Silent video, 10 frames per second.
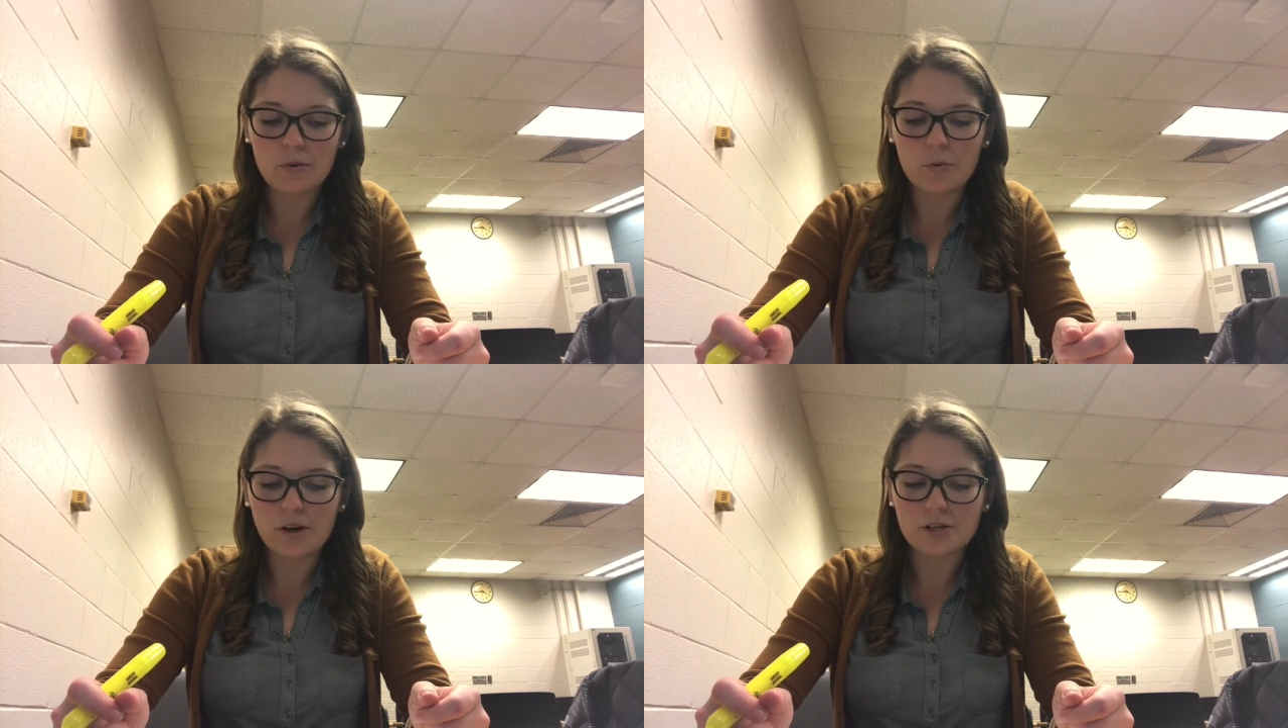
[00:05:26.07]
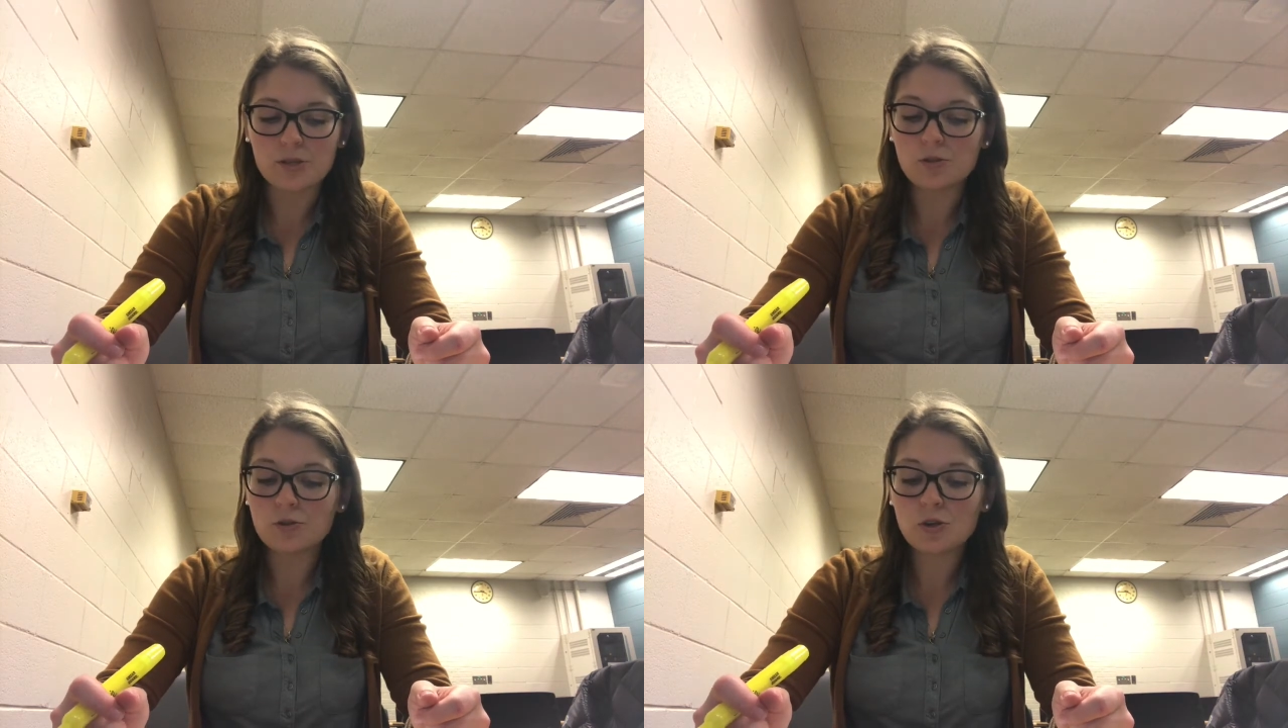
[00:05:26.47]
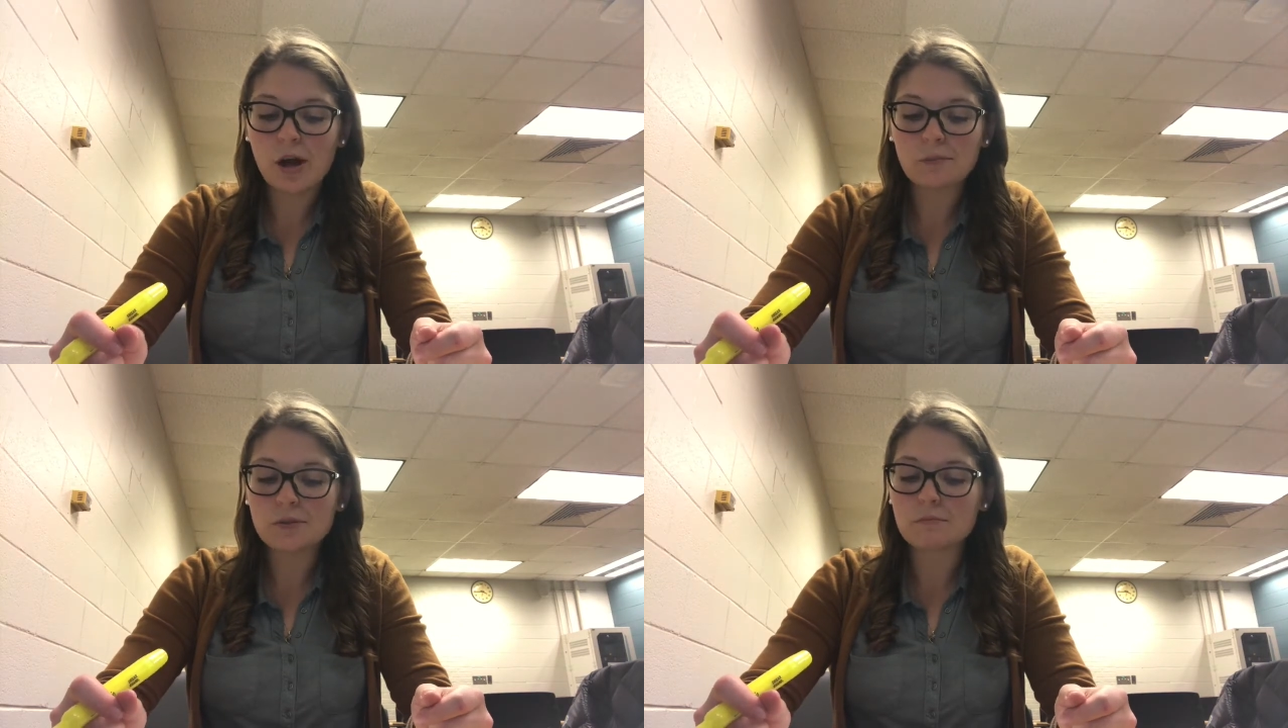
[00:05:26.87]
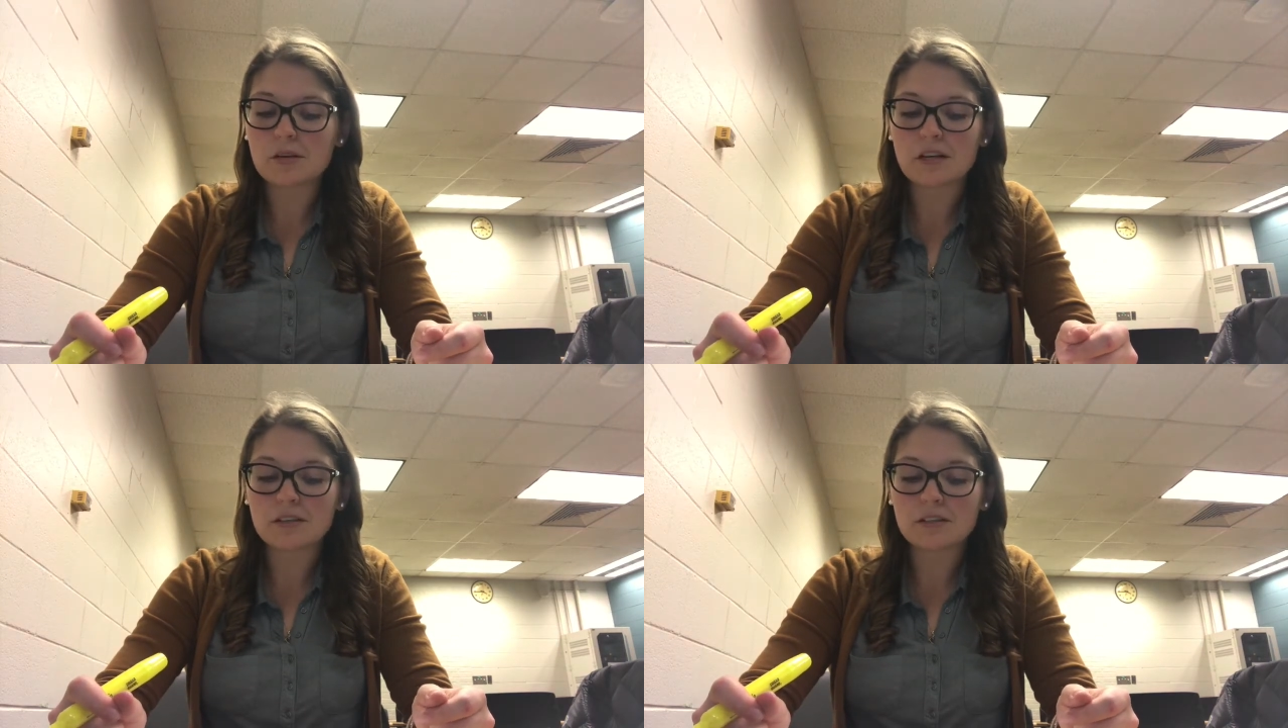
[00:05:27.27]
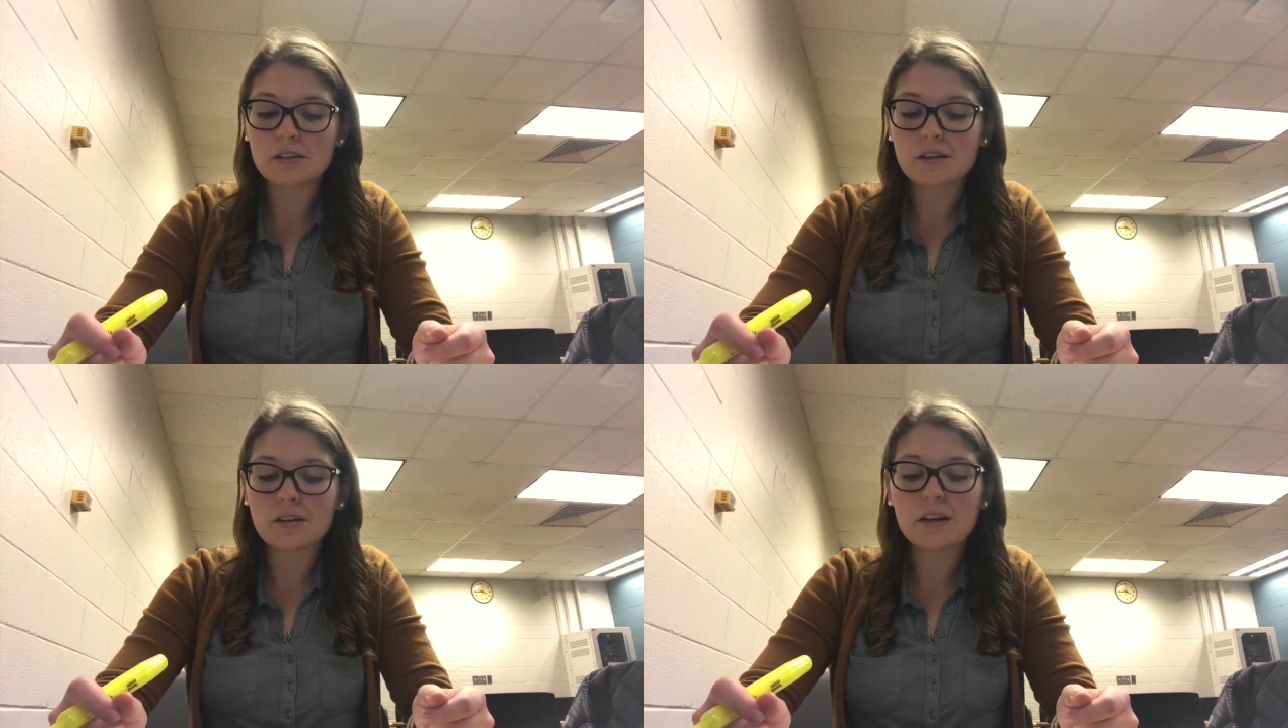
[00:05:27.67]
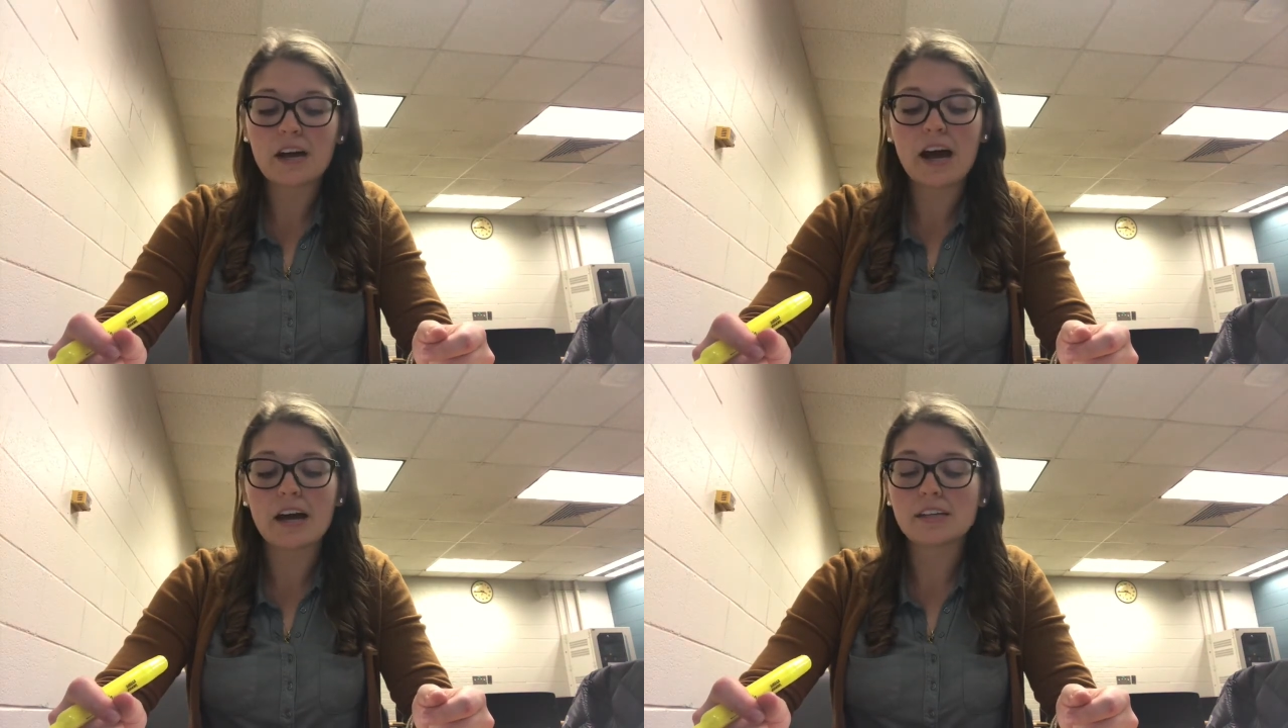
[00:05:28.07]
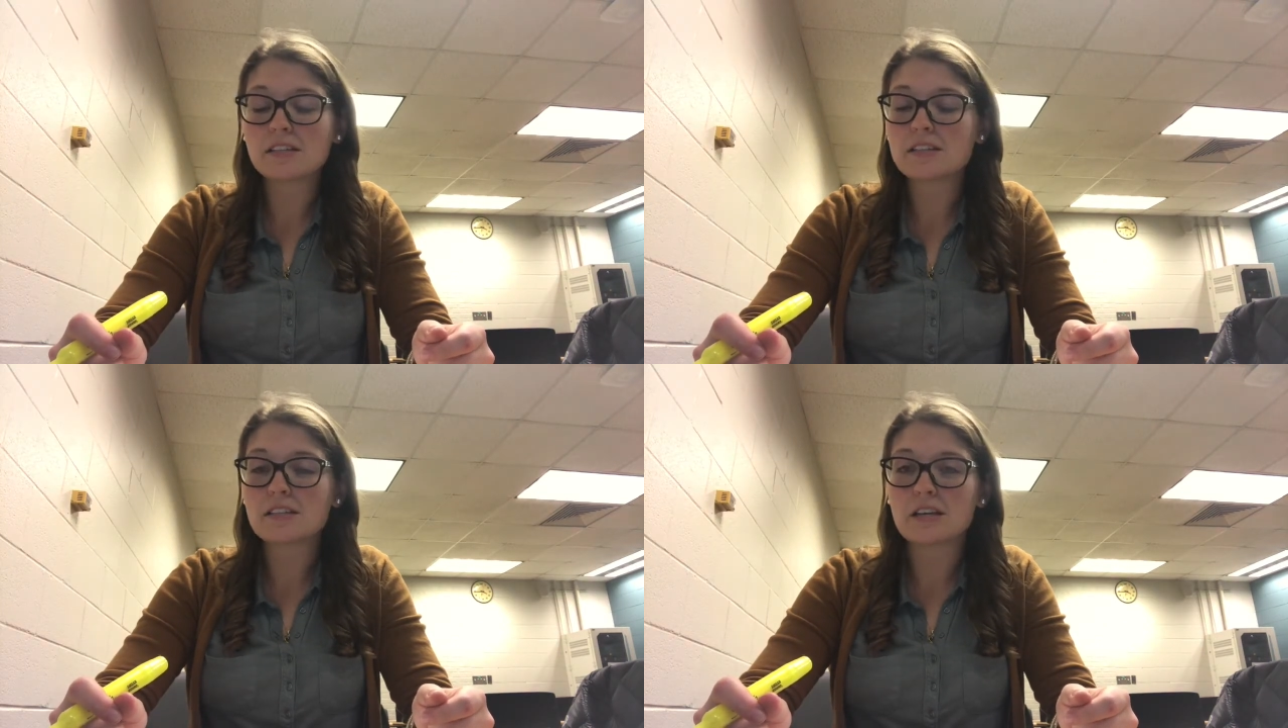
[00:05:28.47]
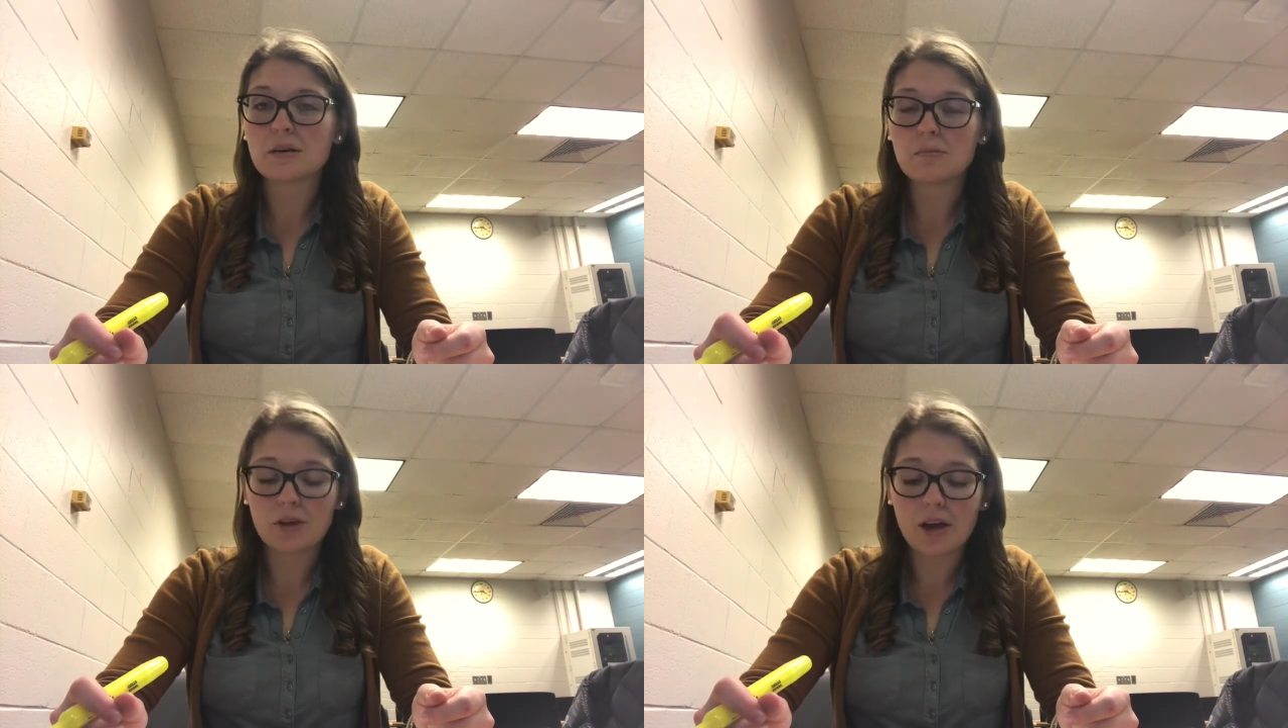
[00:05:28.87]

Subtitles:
Where dewdrops meet, kind sleep